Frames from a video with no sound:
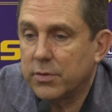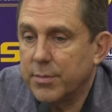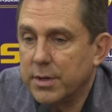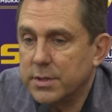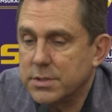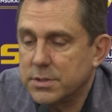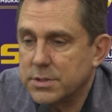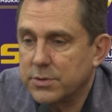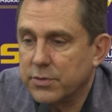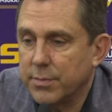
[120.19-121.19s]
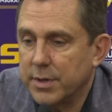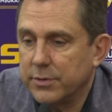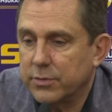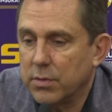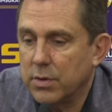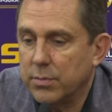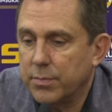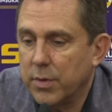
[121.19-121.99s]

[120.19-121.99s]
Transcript: tremendous. It's a tremendous group.